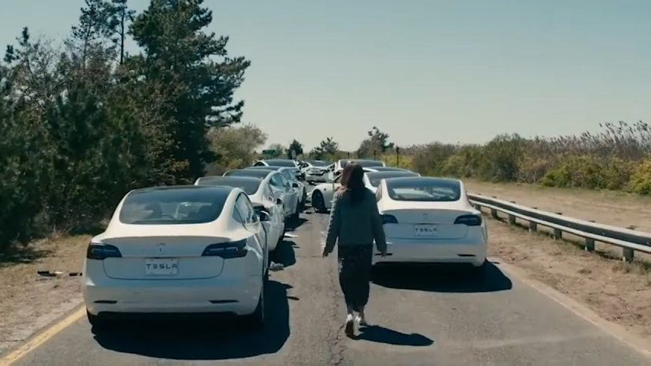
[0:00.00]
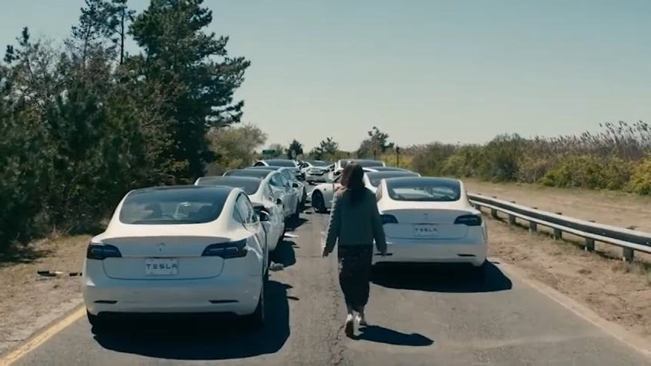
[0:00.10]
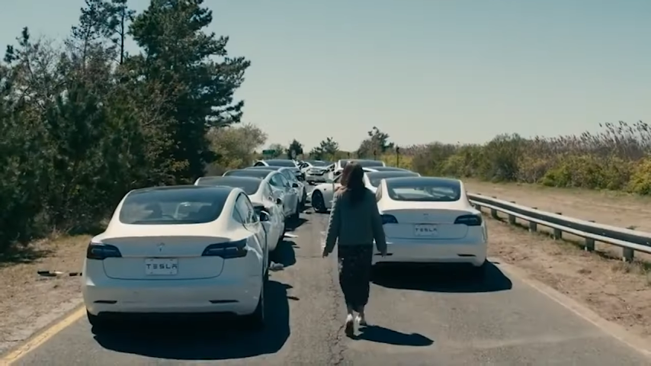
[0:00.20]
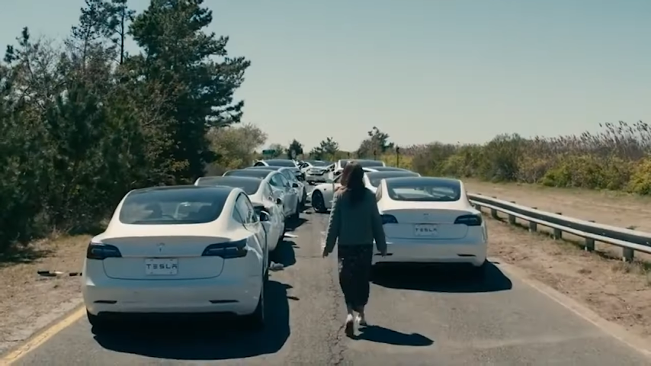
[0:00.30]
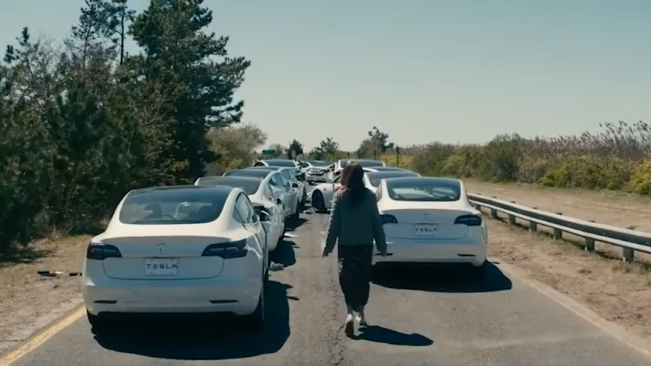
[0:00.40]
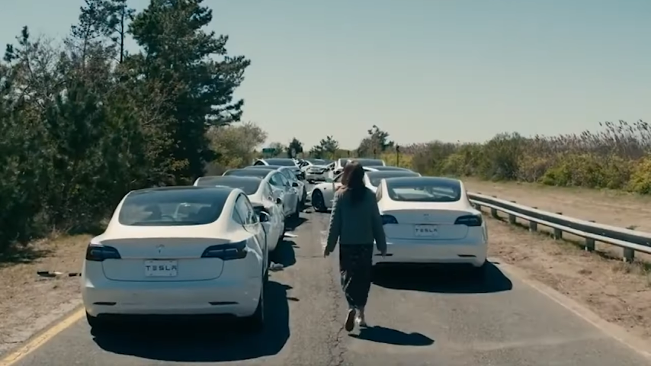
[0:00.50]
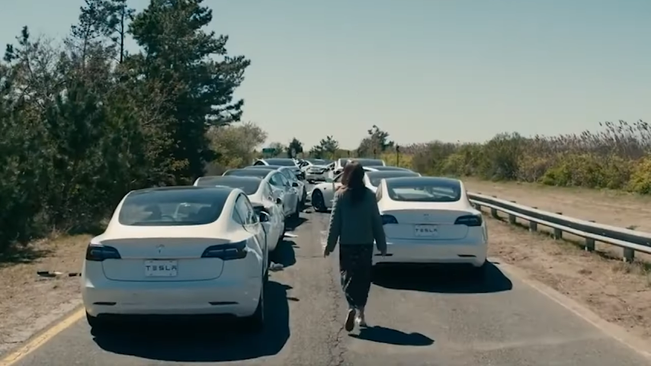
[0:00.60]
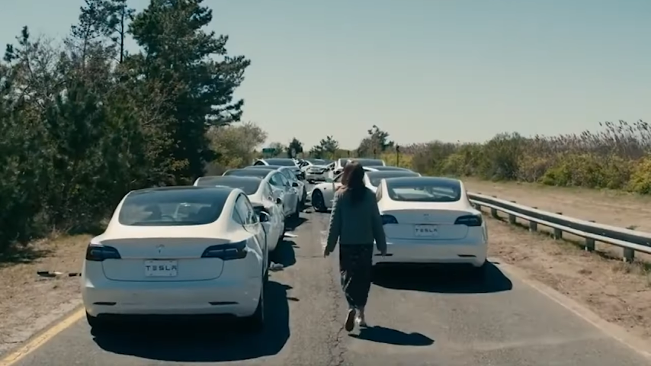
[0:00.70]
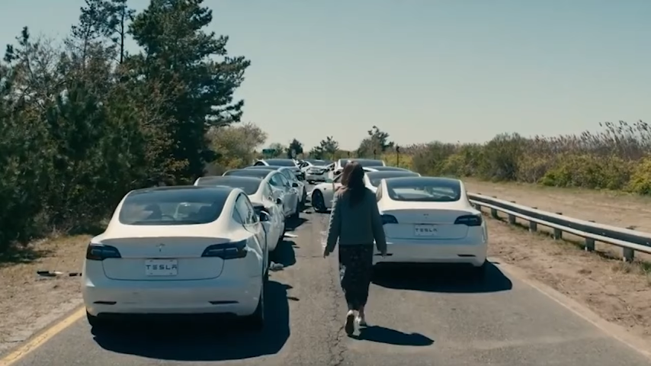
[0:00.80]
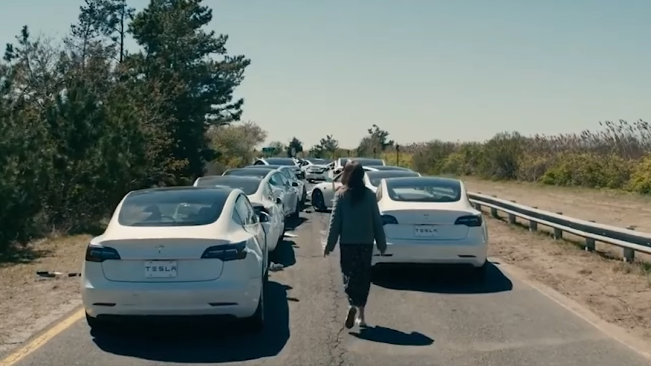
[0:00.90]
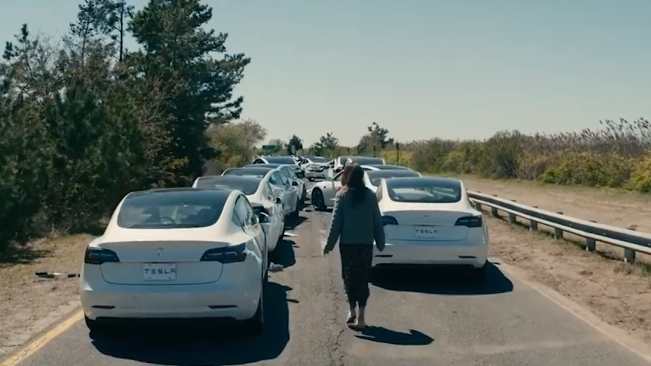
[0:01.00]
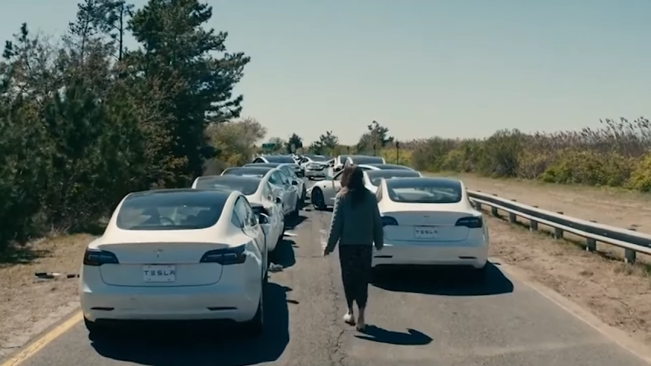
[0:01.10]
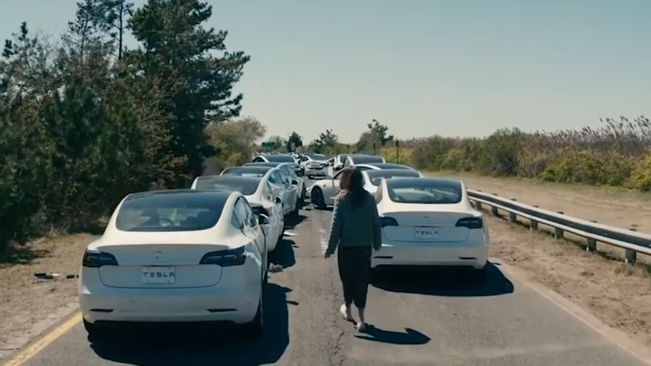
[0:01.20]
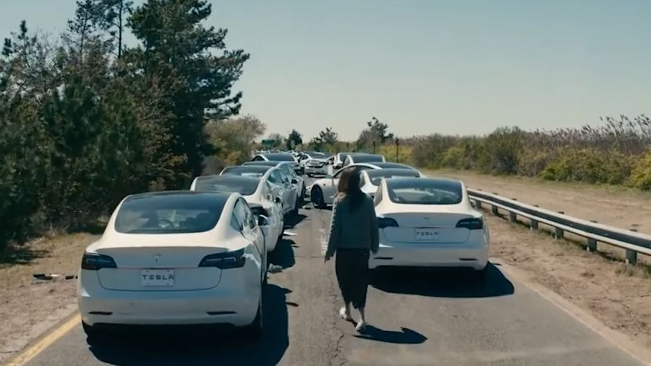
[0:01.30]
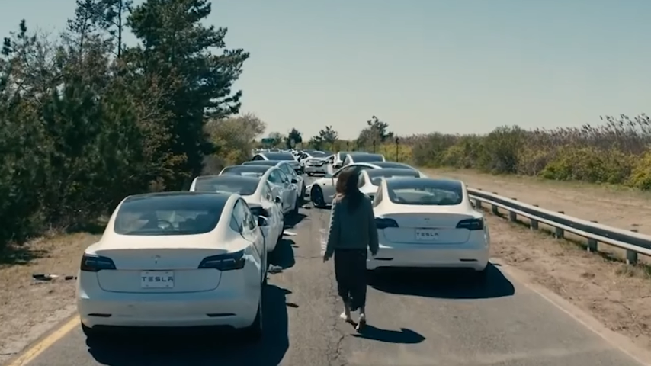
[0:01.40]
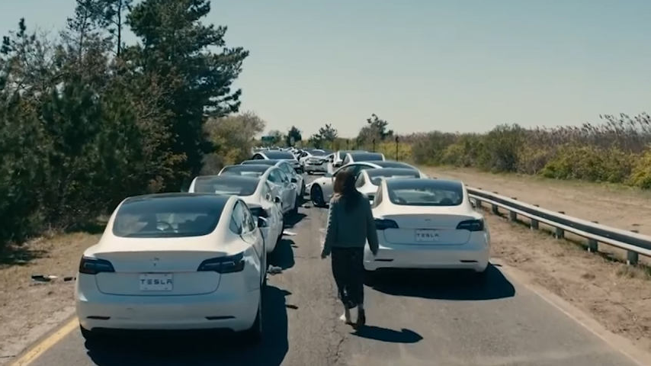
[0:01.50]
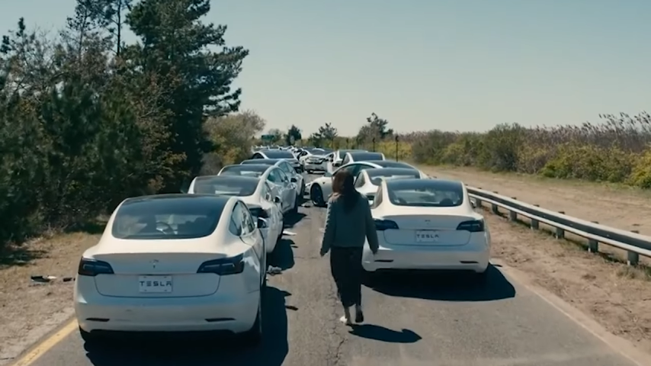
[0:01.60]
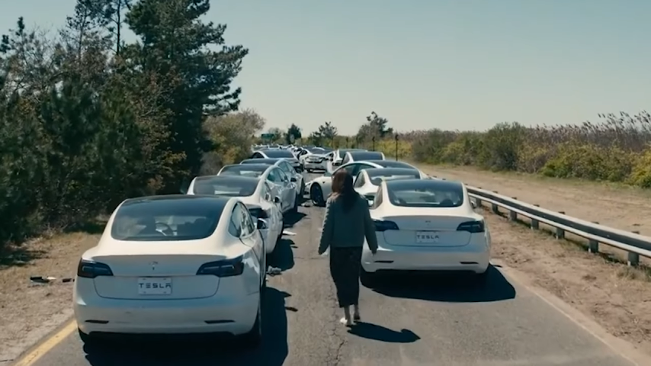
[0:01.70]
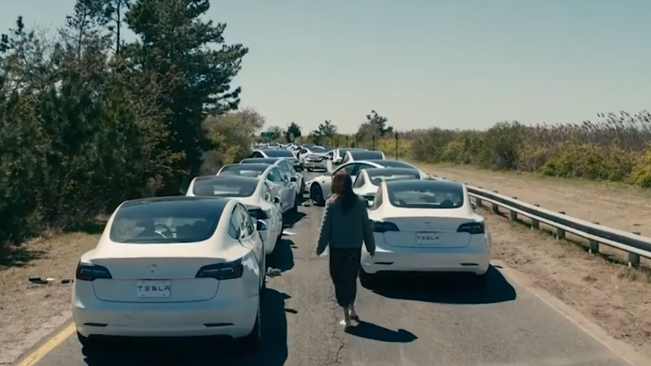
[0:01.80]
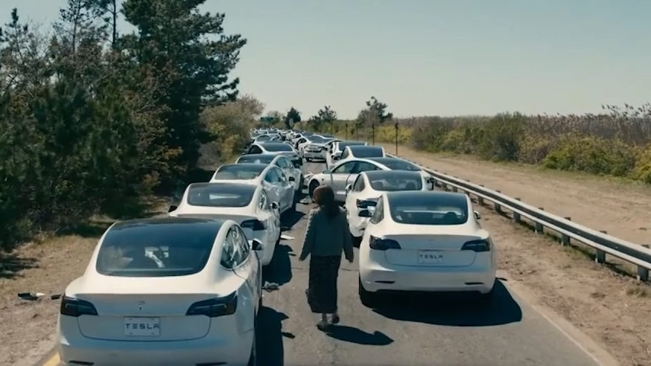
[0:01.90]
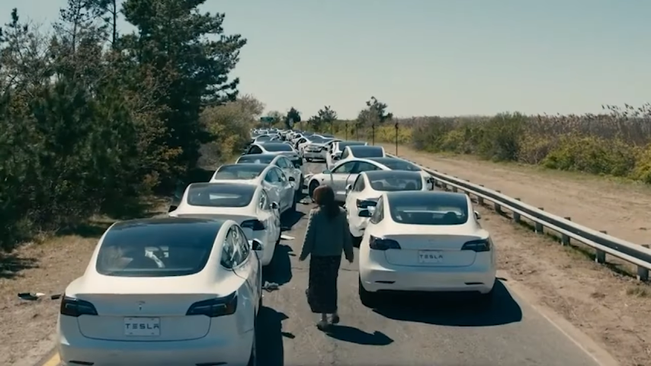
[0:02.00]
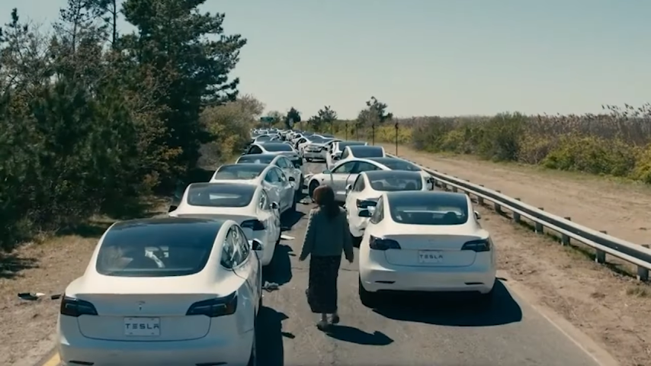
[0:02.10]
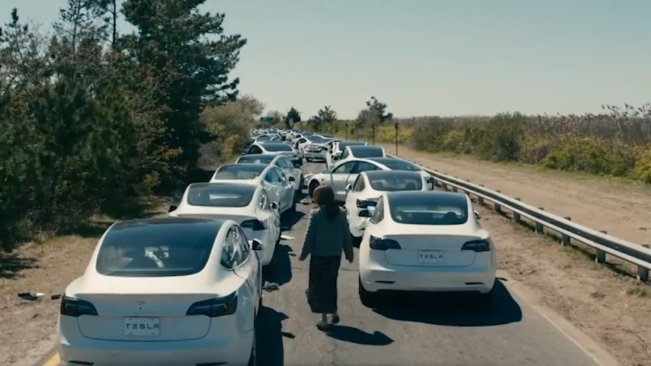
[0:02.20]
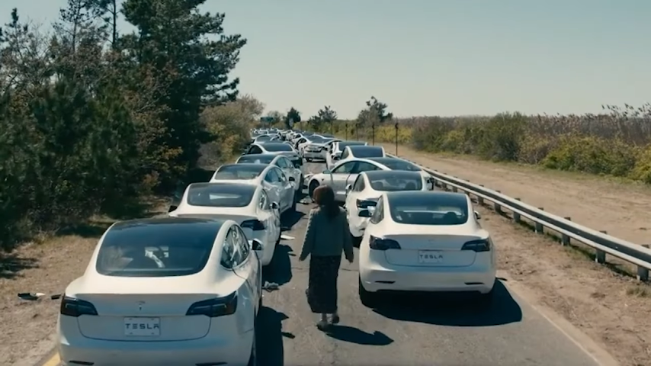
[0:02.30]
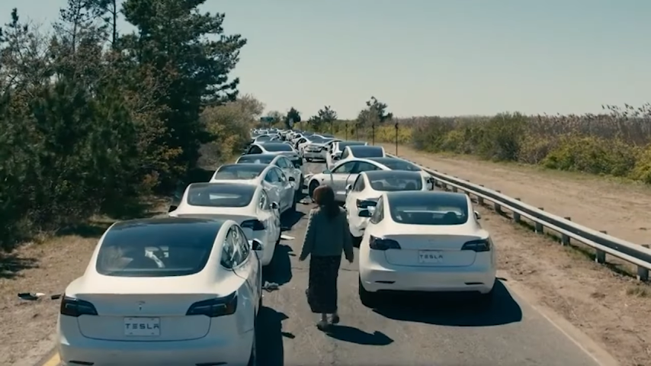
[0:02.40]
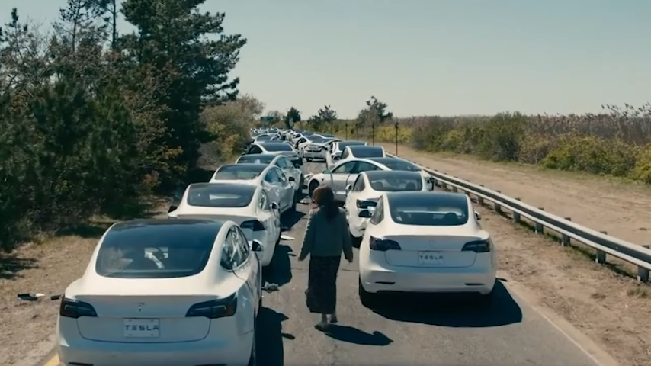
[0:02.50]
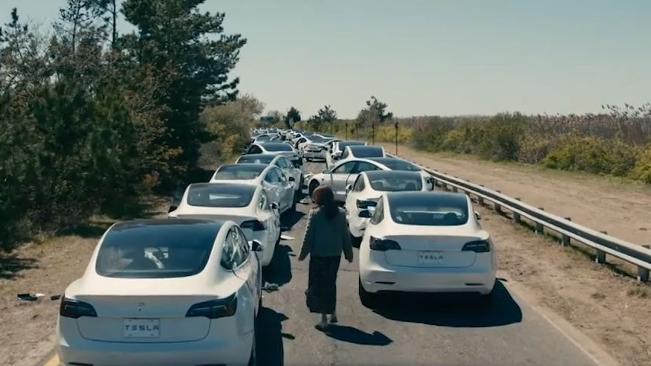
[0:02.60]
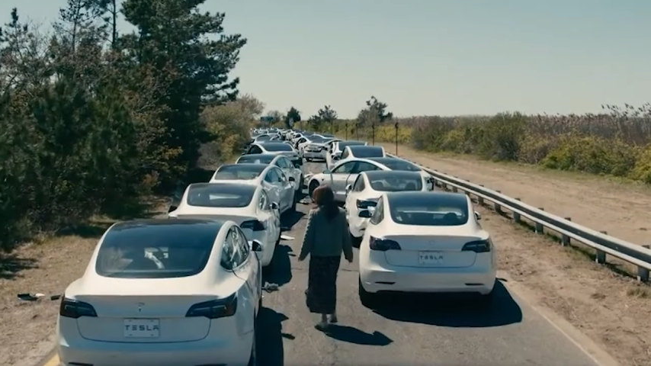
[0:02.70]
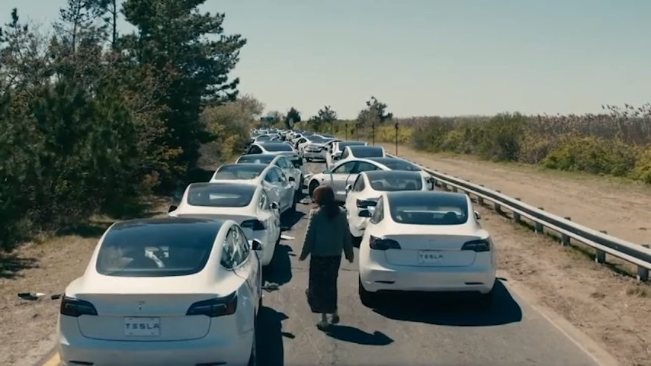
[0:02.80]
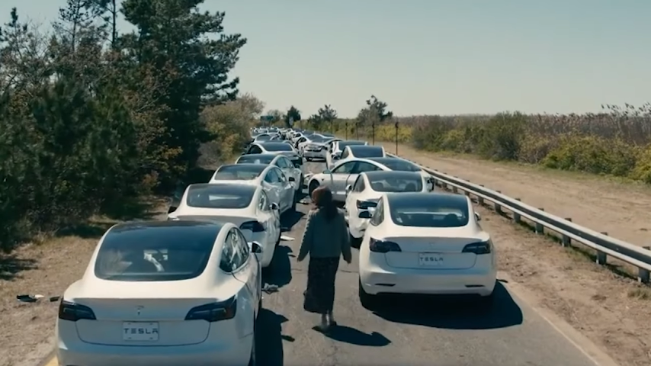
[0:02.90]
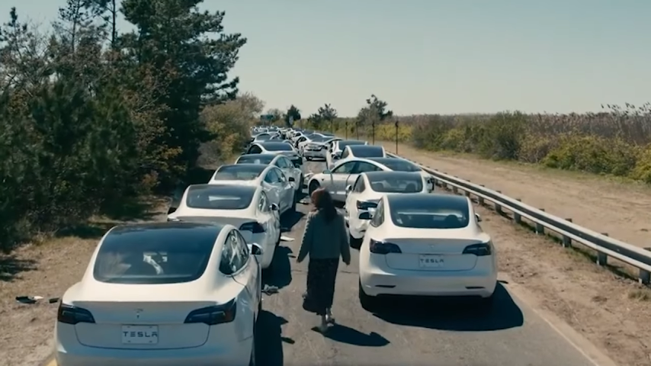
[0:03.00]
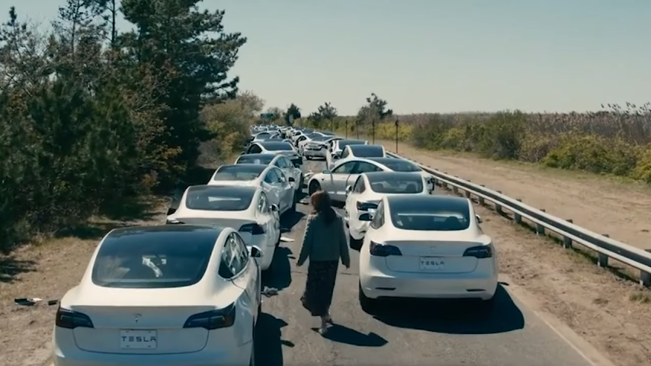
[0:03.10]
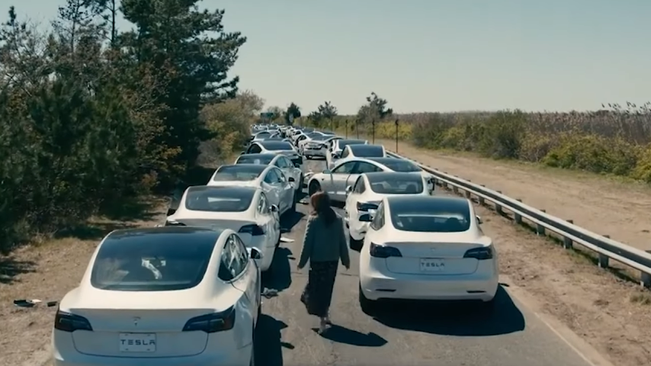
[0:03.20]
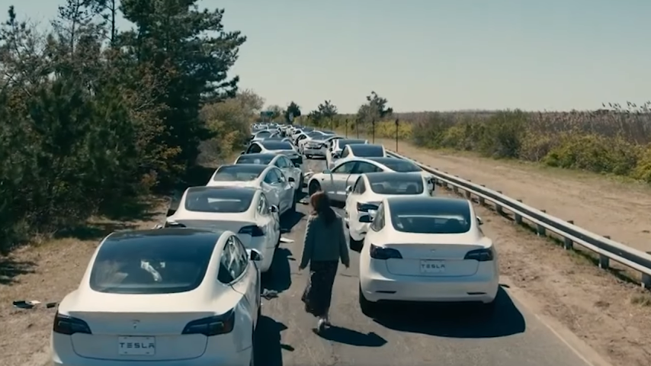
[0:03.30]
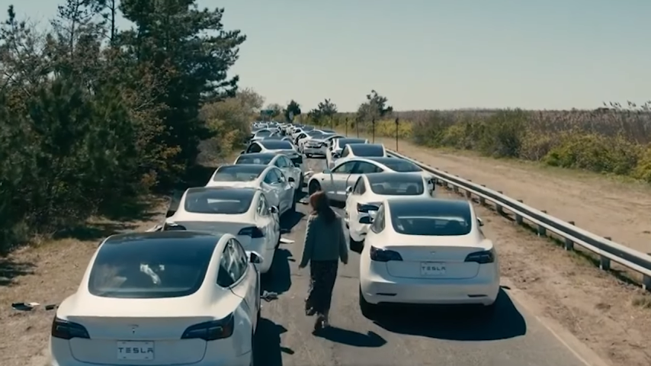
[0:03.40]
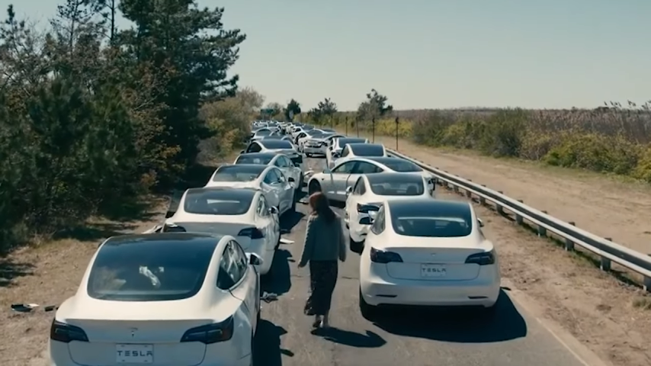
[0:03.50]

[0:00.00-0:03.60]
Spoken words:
[unreadable: no face in view]